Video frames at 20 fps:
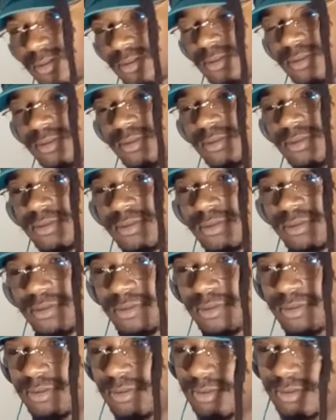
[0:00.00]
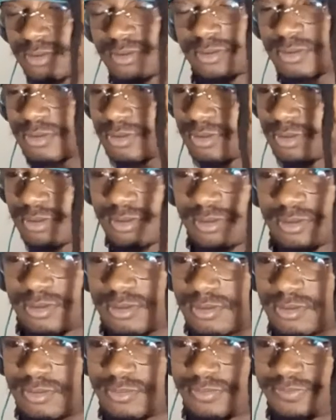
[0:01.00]
by Wagner, gain of 11,
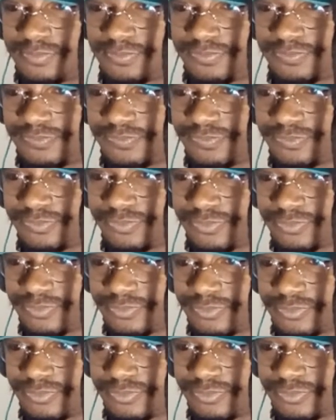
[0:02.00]
flag is thrown.